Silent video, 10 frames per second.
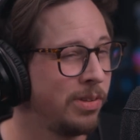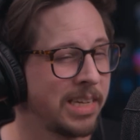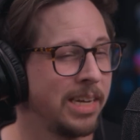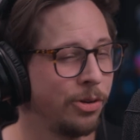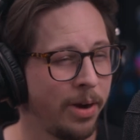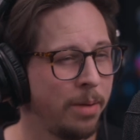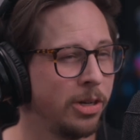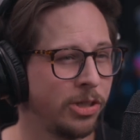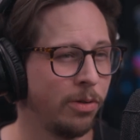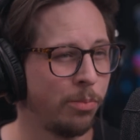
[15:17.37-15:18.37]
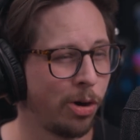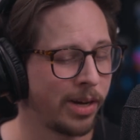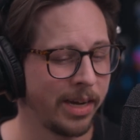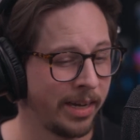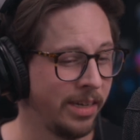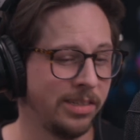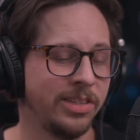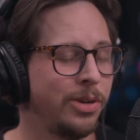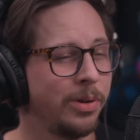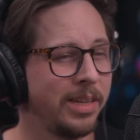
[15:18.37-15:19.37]
it's going to grab much of a market
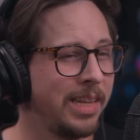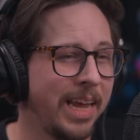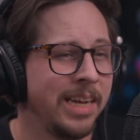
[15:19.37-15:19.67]
considering the